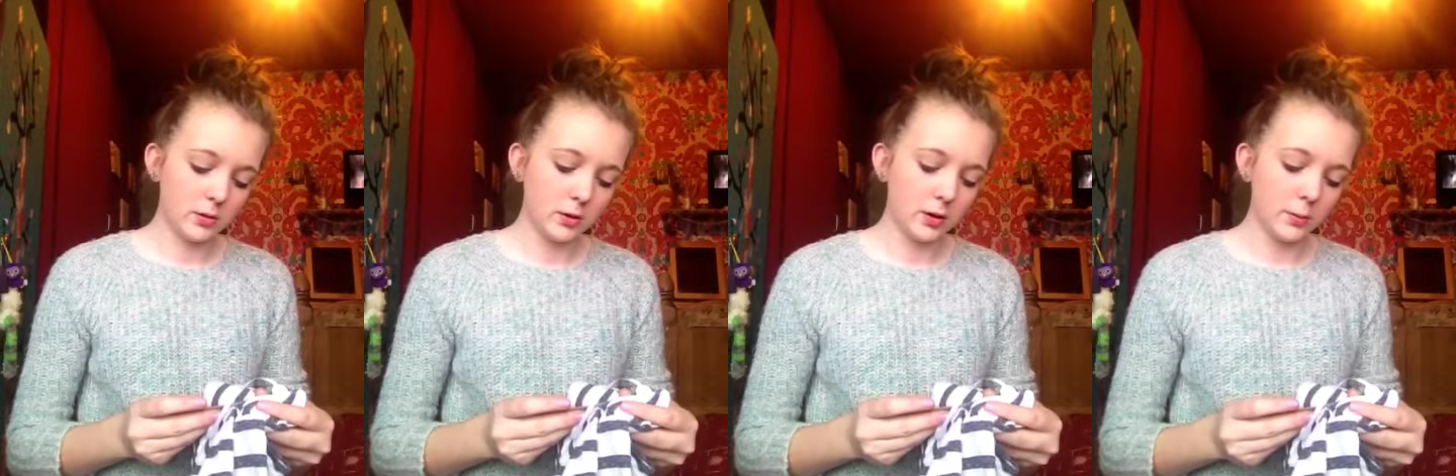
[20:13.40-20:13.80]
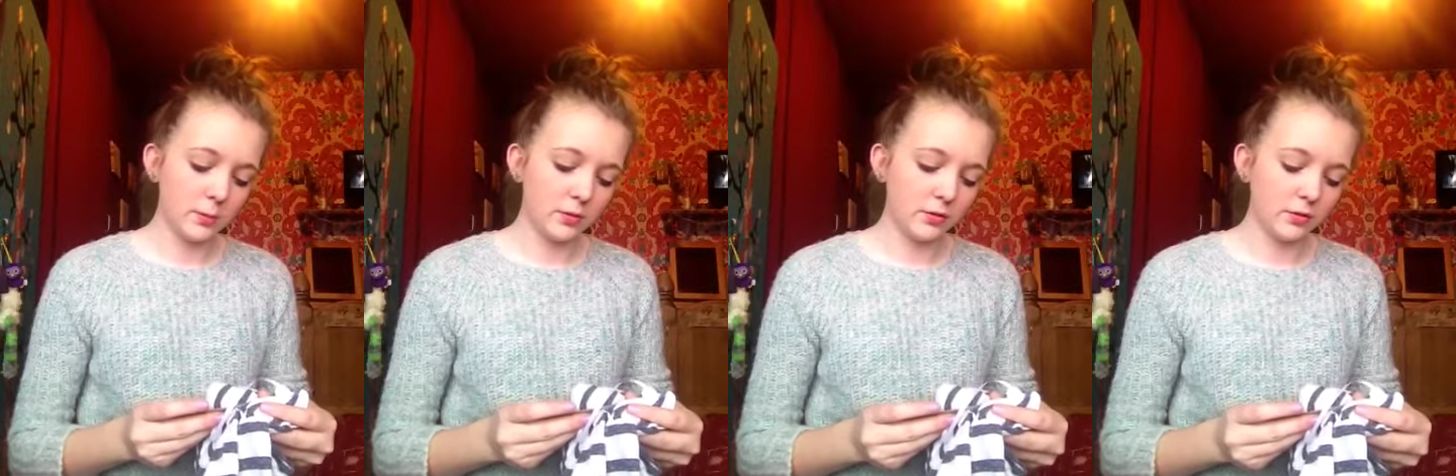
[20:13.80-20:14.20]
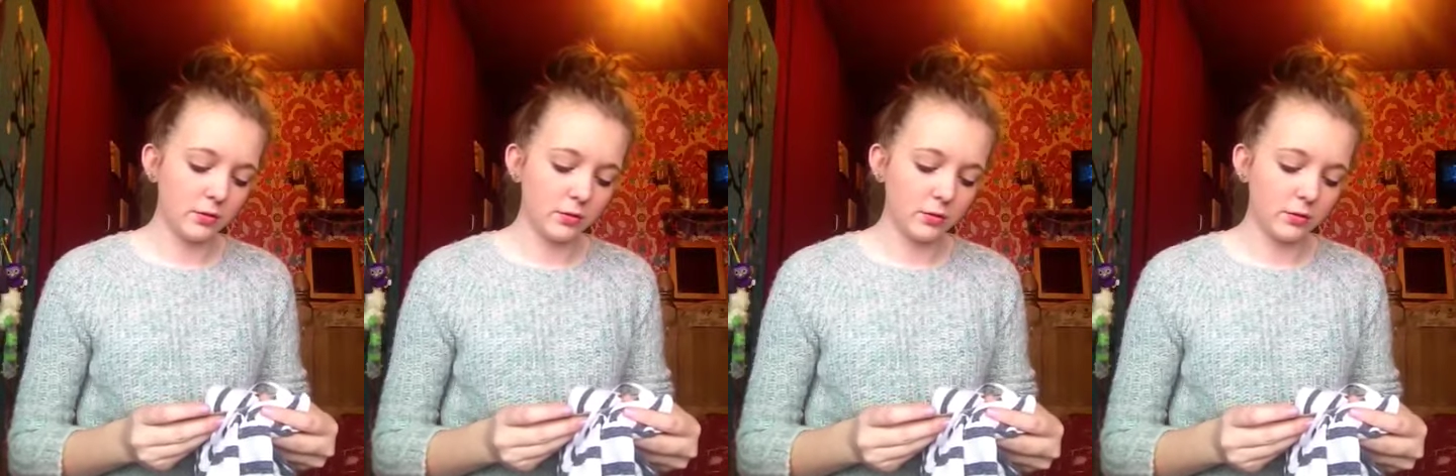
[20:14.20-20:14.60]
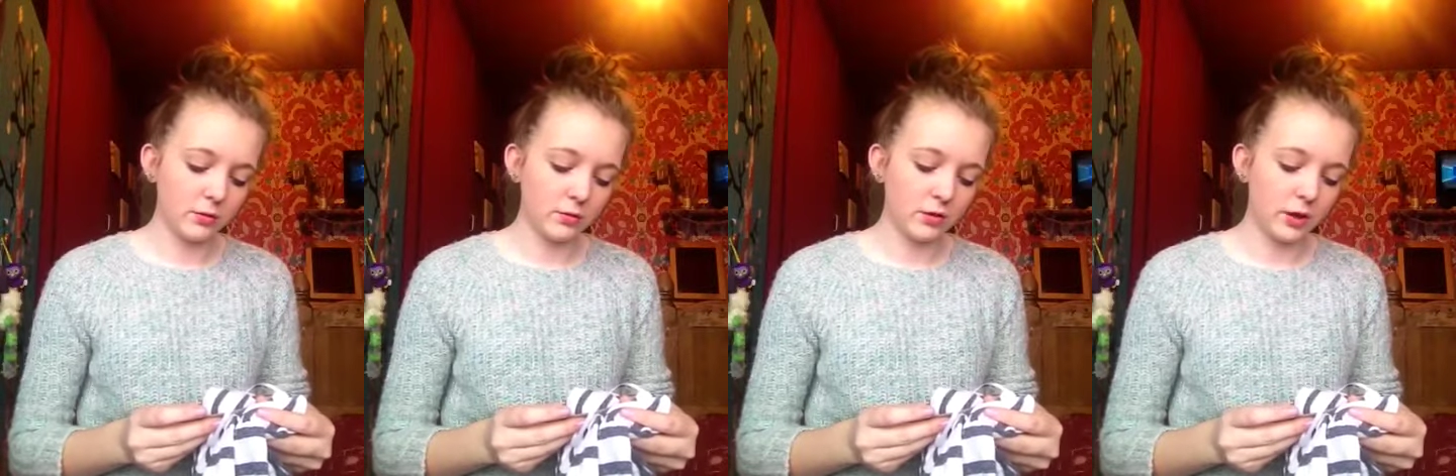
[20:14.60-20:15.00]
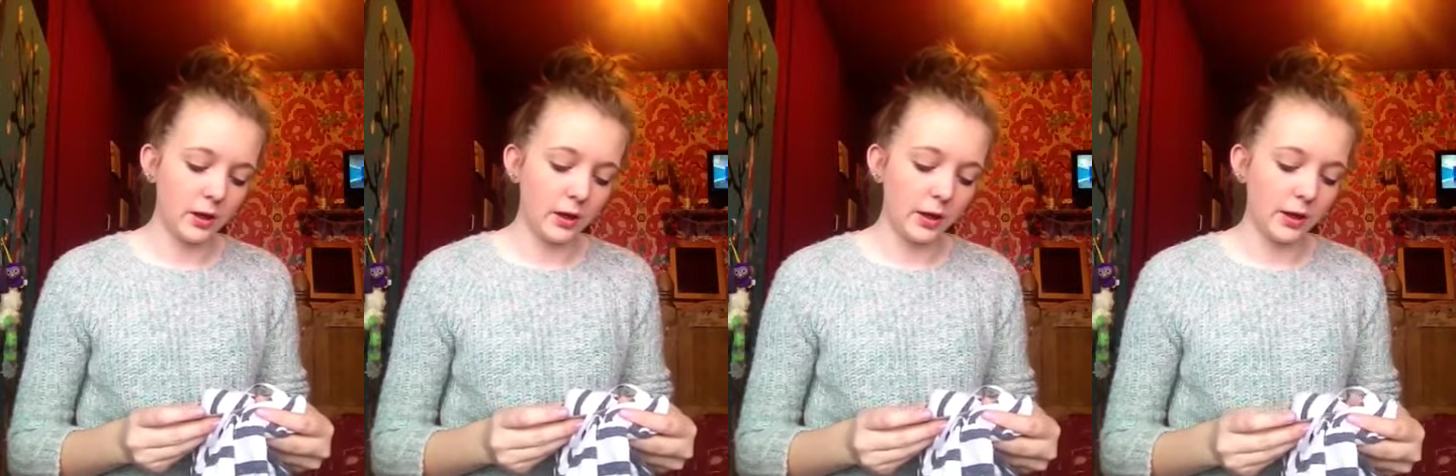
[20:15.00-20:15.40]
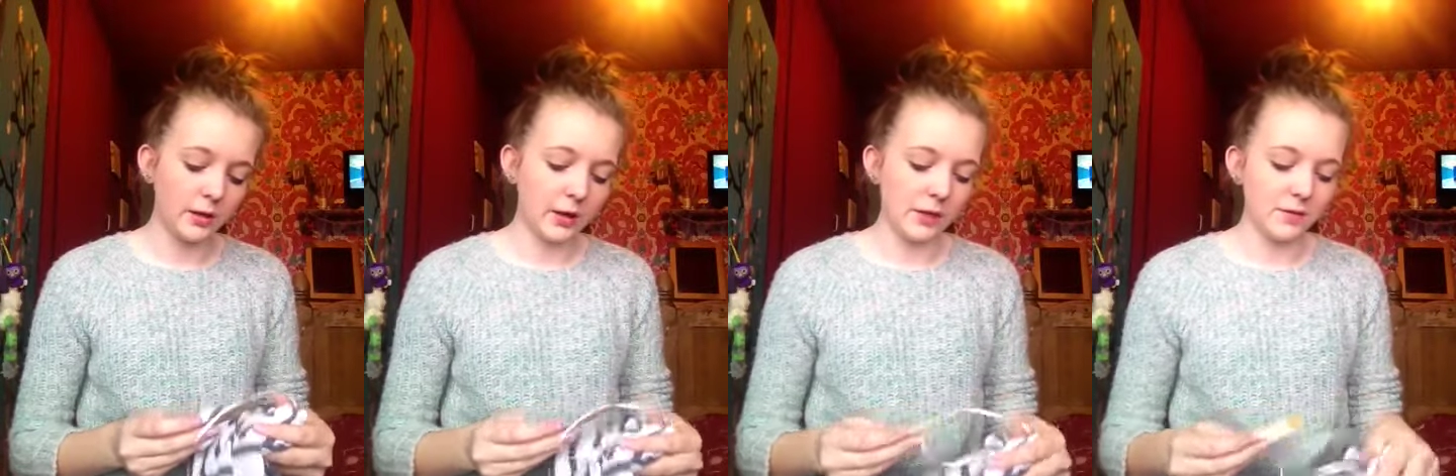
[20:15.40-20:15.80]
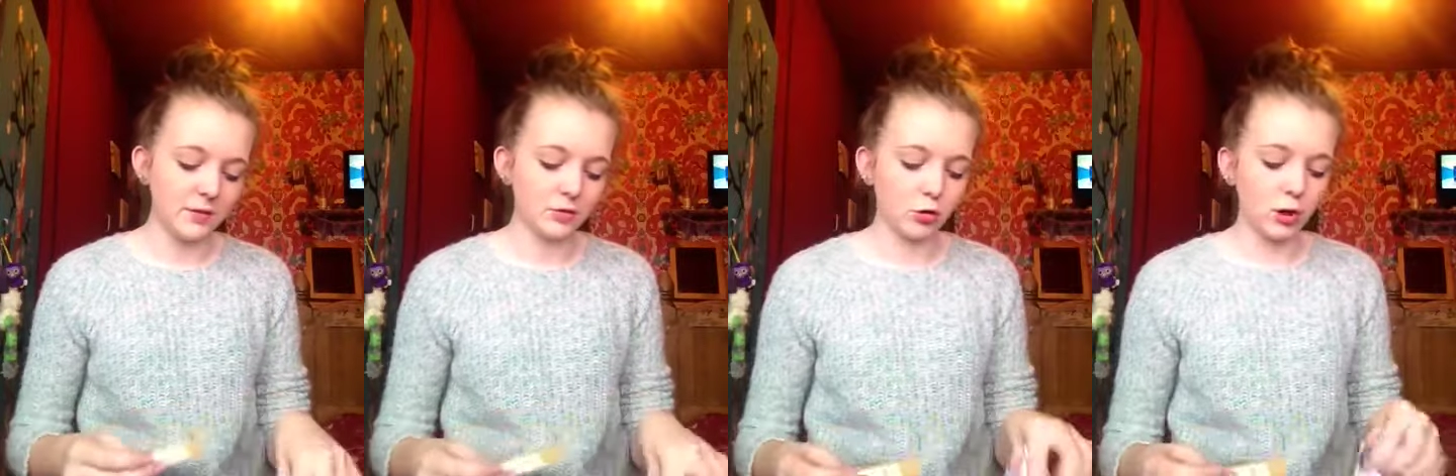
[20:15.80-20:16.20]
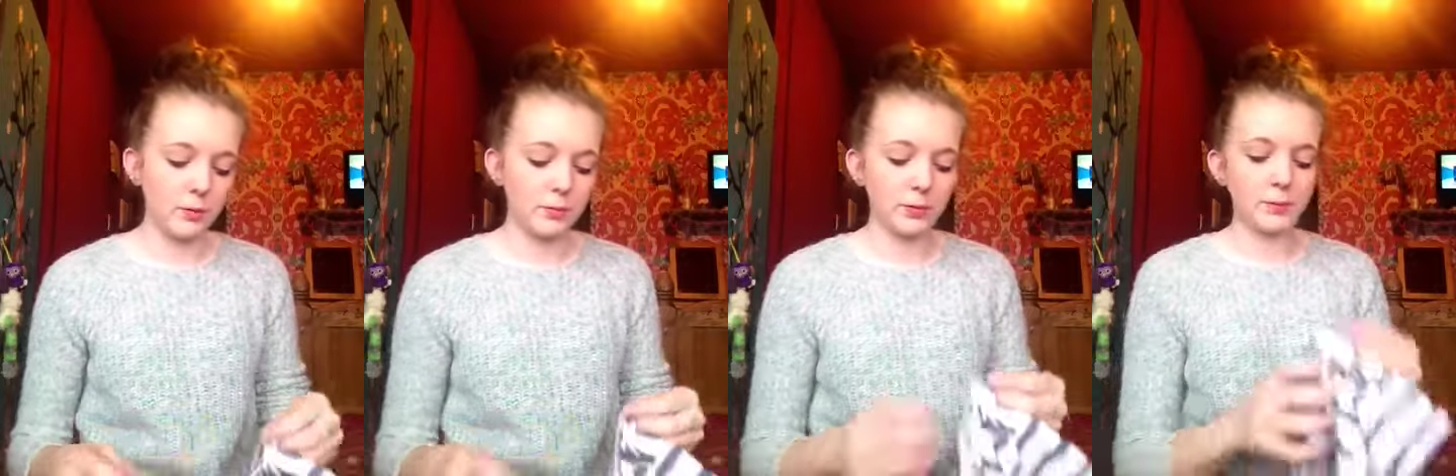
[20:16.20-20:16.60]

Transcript: Urban Tea Navy Stripe